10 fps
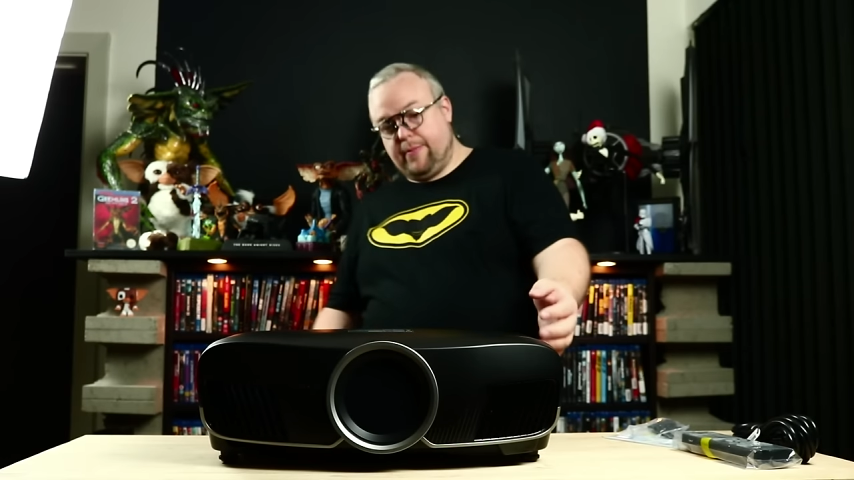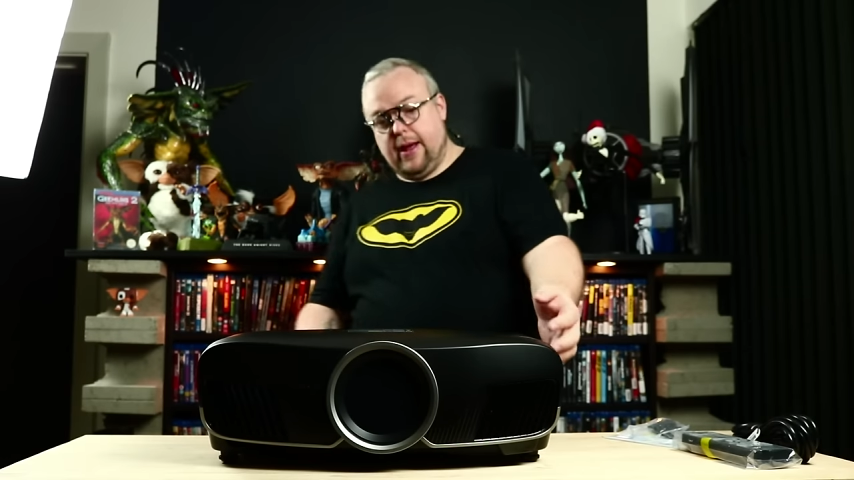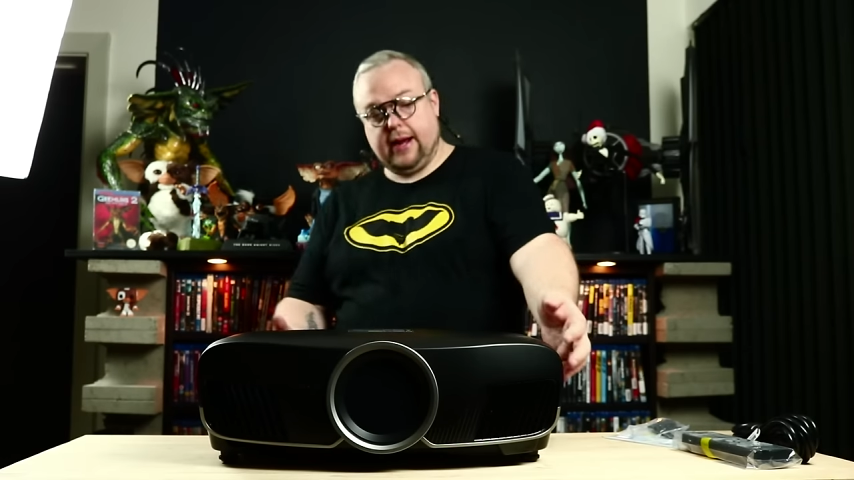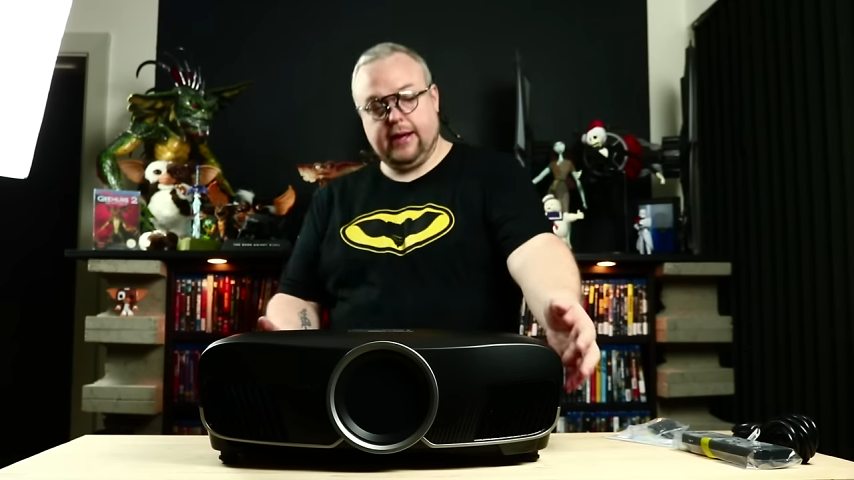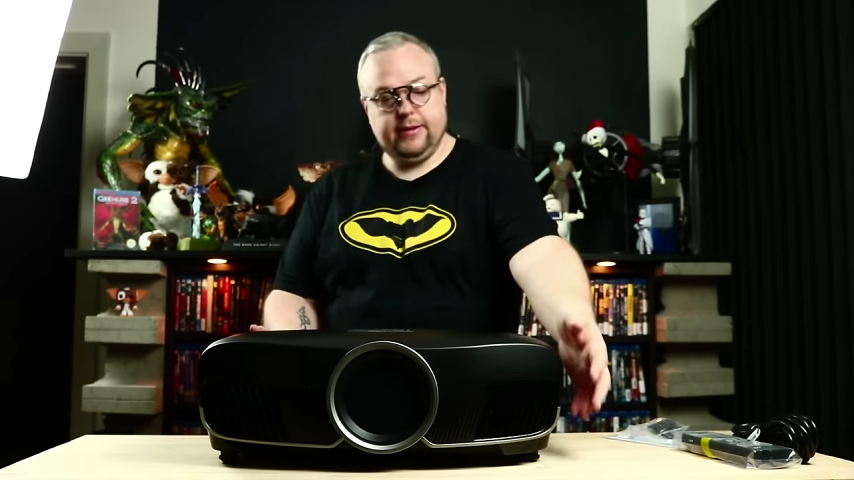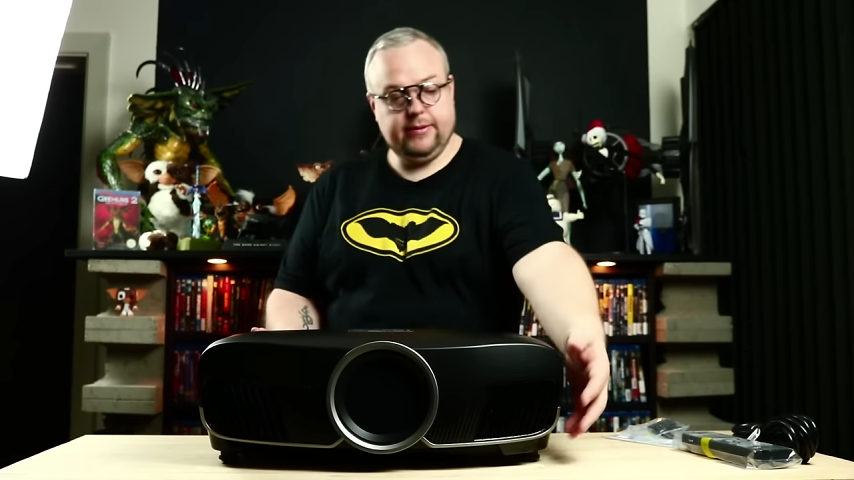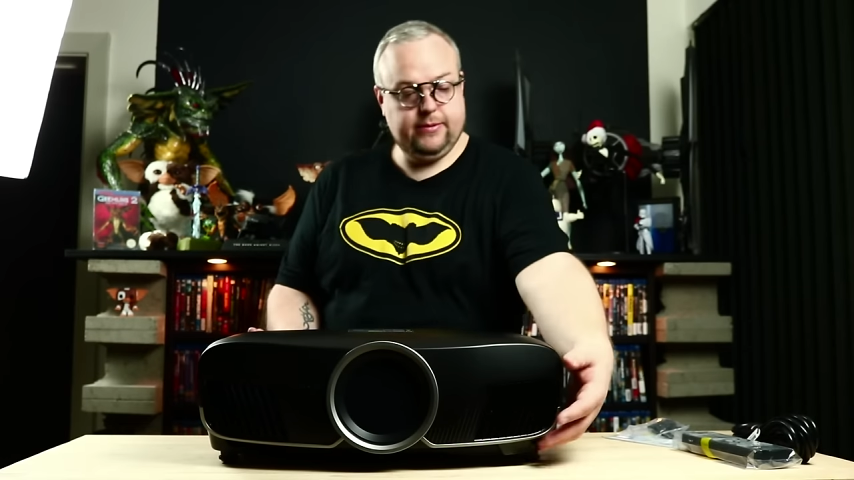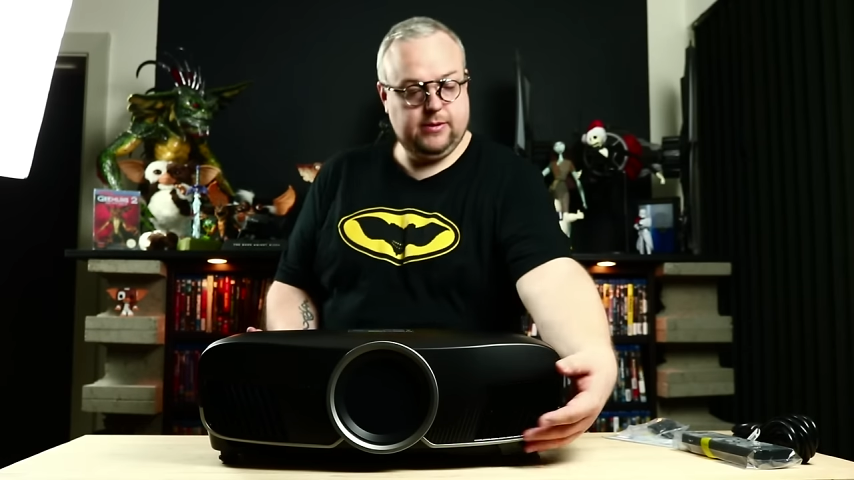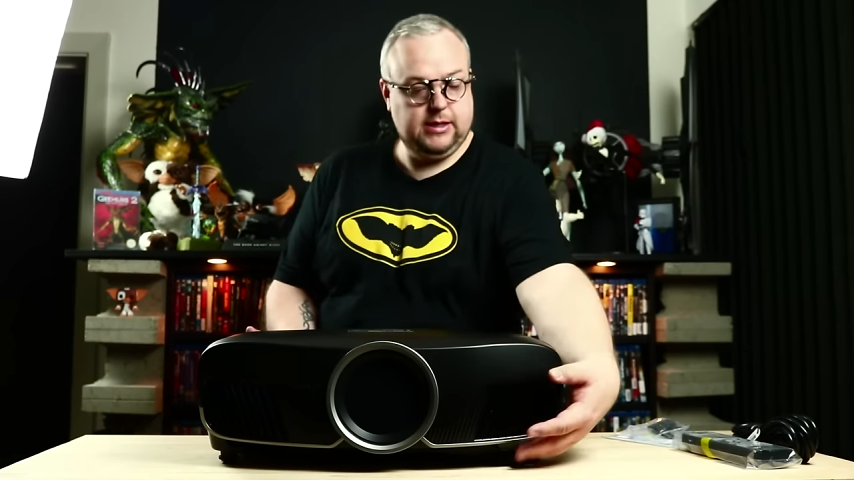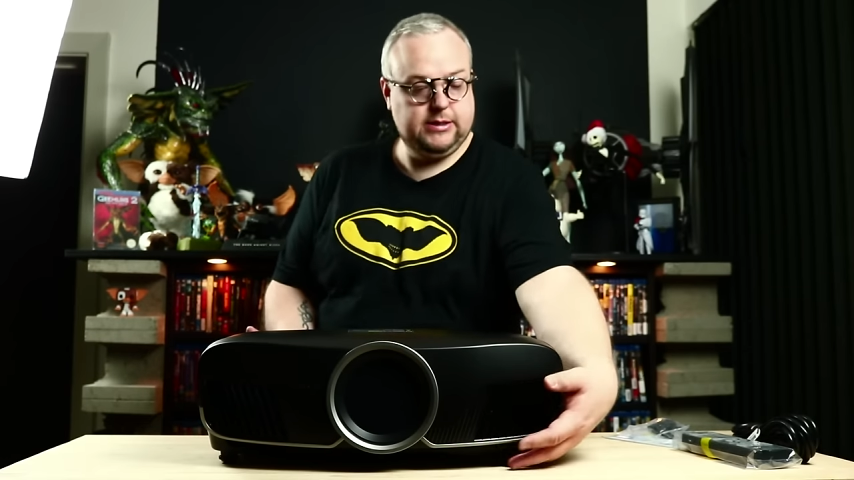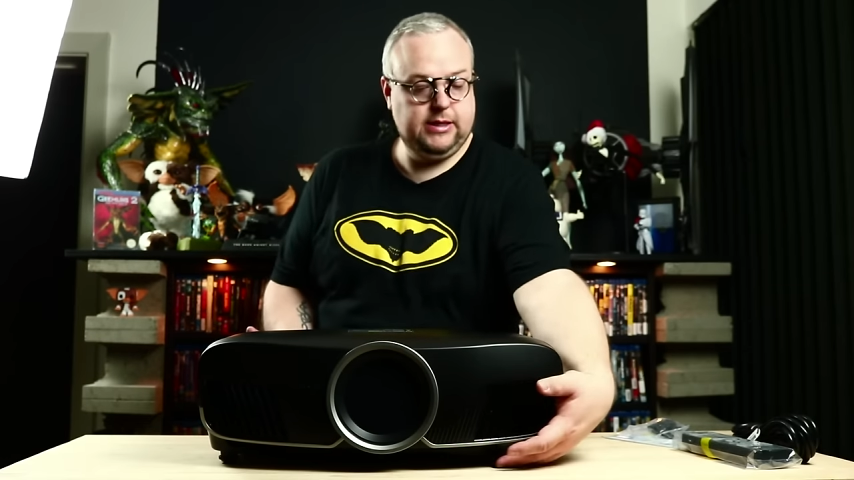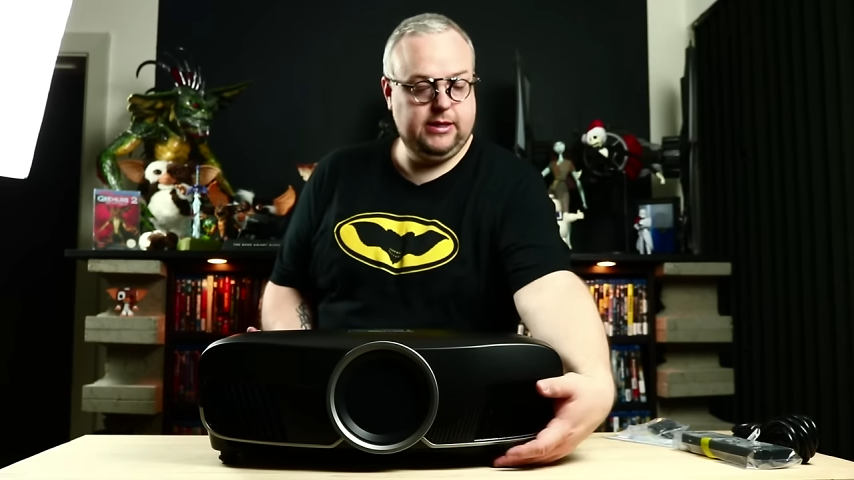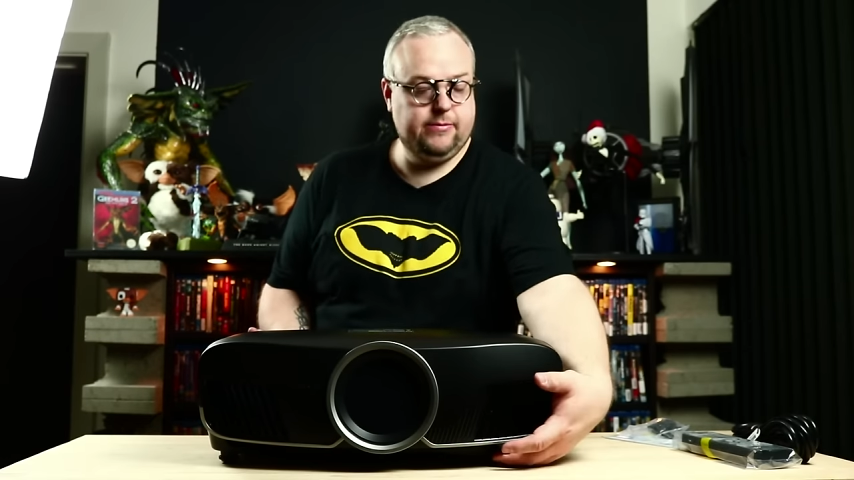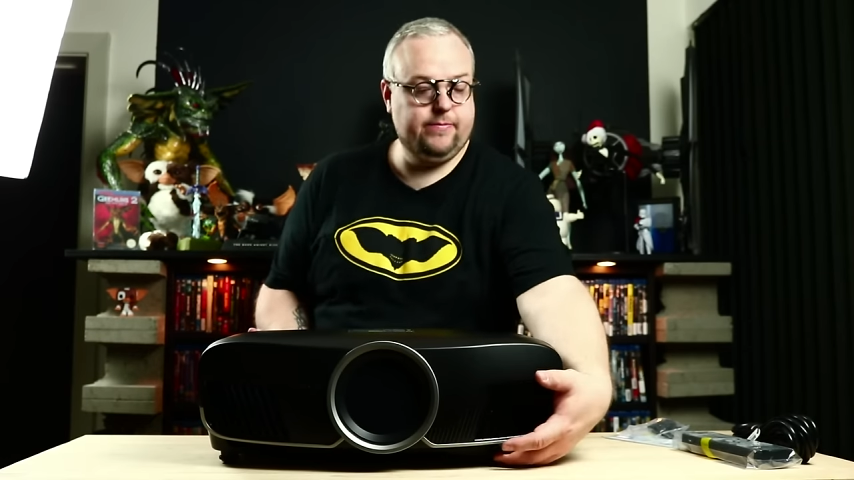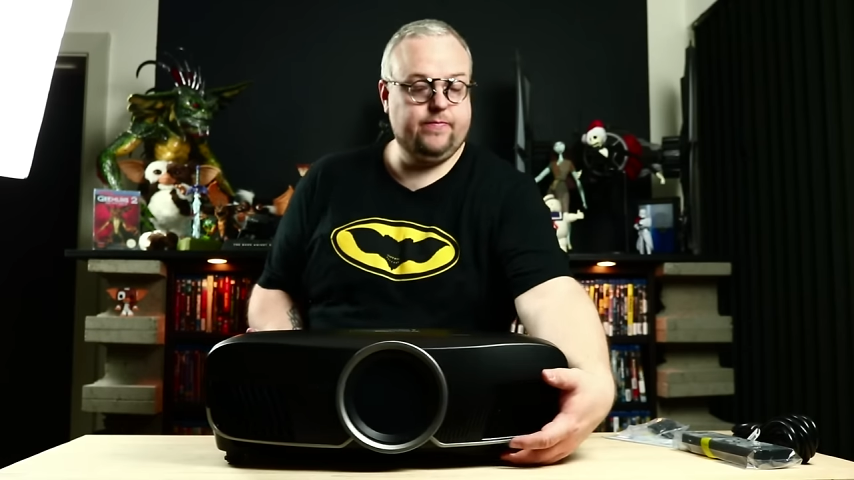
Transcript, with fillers: back, let's see,